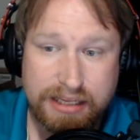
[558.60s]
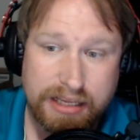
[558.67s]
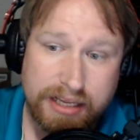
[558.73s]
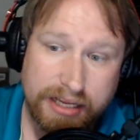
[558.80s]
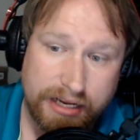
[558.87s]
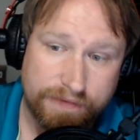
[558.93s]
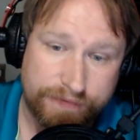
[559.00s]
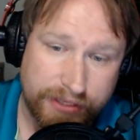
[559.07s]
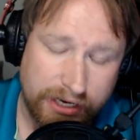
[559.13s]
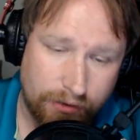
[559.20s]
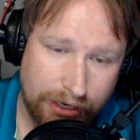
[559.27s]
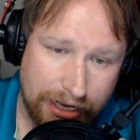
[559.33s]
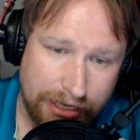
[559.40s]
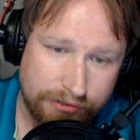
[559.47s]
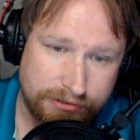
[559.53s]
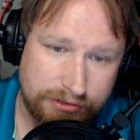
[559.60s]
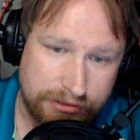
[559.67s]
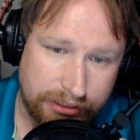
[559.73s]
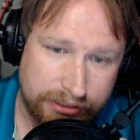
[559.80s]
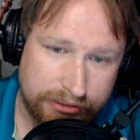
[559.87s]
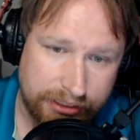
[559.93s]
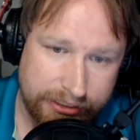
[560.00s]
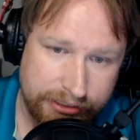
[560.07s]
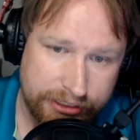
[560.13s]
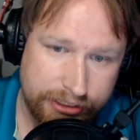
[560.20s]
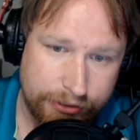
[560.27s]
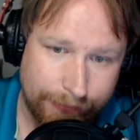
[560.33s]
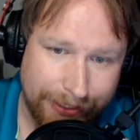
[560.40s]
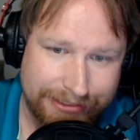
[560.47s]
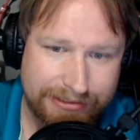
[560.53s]
If they are out in the
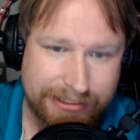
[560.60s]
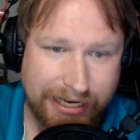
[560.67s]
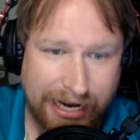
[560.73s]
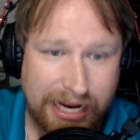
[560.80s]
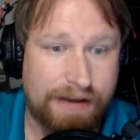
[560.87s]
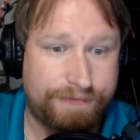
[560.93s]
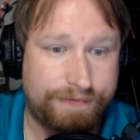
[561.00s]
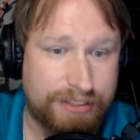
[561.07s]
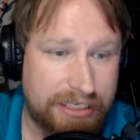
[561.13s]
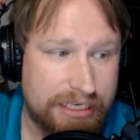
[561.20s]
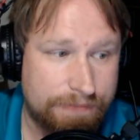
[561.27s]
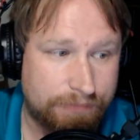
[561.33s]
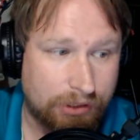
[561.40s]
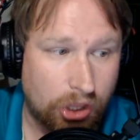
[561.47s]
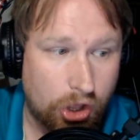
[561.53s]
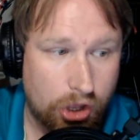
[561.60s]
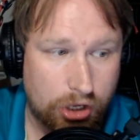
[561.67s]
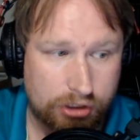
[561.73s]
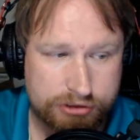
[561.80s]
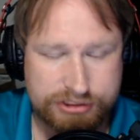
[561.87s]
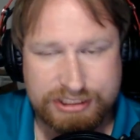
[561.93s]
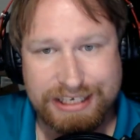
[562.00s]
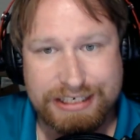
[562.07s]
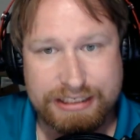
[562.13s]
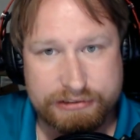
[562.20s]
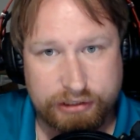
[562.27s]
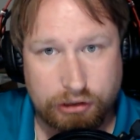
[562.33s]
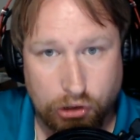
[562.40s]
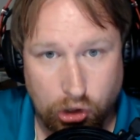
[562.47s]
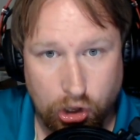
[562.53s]
U.S., they have to keep logs. It is
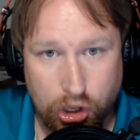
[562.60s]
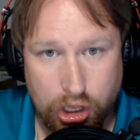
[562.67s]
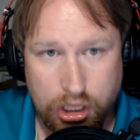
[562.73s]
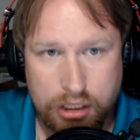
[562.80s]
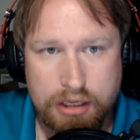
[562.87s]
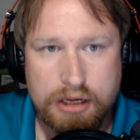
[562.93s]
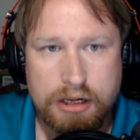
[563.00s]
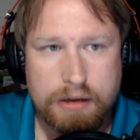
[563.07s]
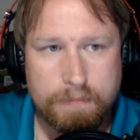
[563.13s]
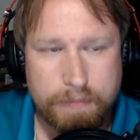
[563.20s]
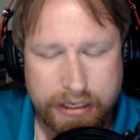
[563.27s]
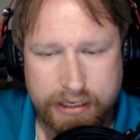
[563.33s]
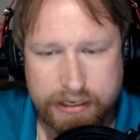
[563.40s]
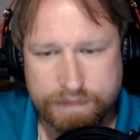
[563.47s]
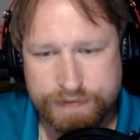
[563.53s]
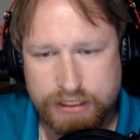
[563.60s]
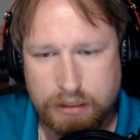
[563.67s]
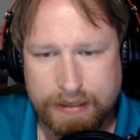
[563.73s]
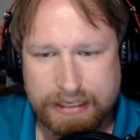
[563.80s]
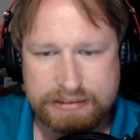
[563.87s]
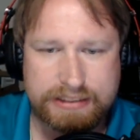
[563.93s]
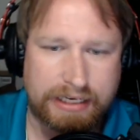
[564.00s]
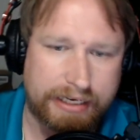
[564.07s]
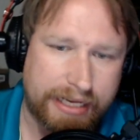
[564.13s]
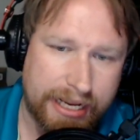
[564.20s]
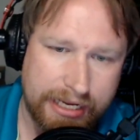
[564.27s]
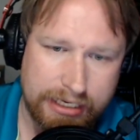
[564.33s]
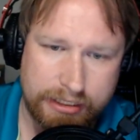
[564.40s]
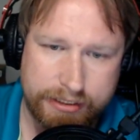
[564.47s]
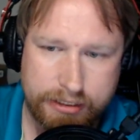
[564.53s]
a law. But if they're based out of
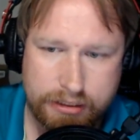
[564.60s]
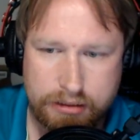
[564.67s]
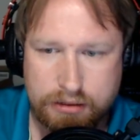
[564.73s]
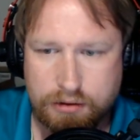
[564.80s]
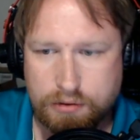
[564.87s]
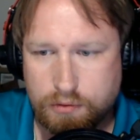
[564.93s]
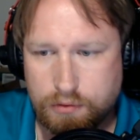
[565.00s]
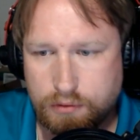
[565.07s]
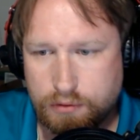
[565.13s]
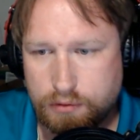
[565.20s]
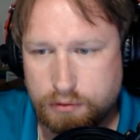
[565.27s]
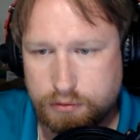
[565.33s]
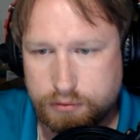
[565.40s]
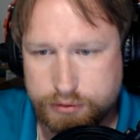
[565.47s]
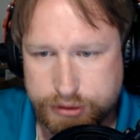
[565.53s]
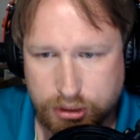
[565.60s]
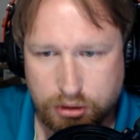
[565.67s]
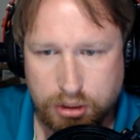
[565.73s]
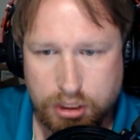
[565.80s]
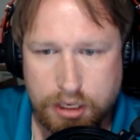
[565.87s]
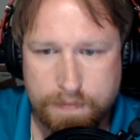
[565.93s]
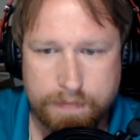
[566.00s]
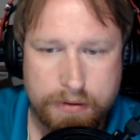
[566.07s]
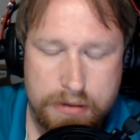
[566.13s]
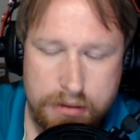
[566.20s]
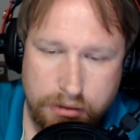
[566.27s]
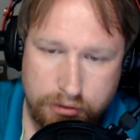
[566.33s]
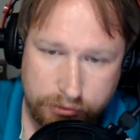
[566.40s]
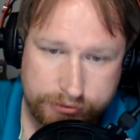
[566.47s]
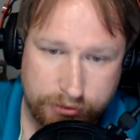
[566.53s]
Canada or Europe
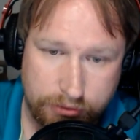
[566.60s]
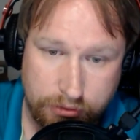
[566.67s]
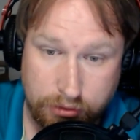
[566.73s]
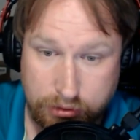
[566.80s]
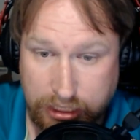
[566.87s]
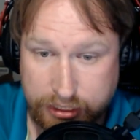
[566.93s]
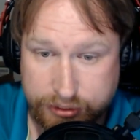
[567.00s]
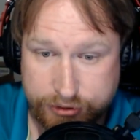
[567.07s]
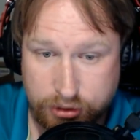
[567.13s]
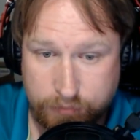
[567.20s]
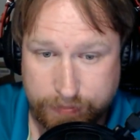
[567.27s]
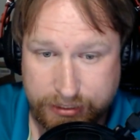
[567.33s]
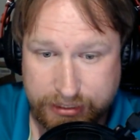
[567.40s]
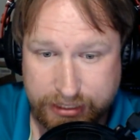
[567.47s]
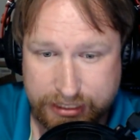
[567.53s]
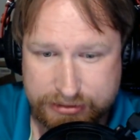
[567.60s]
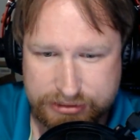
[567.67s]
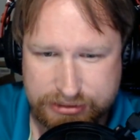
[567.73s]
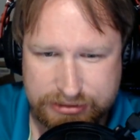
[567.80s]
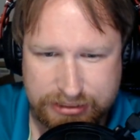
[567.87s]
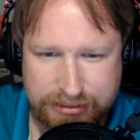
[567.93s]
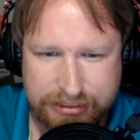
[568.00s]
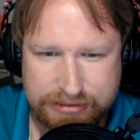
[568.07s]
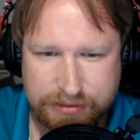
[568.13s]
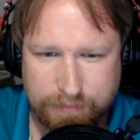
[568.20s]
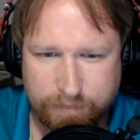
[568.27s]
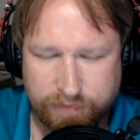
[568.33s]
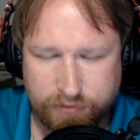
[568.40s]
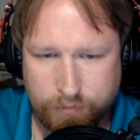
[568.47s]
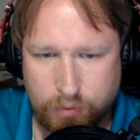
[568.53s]
or a lot of European nations, I think some
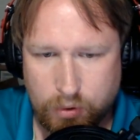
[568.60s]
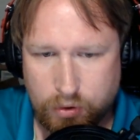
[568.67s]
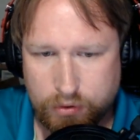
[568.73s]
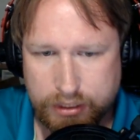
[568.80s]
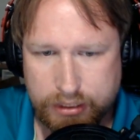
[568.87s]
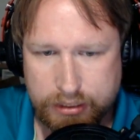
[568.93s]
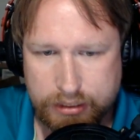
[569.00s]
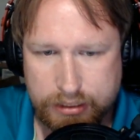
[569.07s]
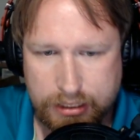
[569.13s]
of them are in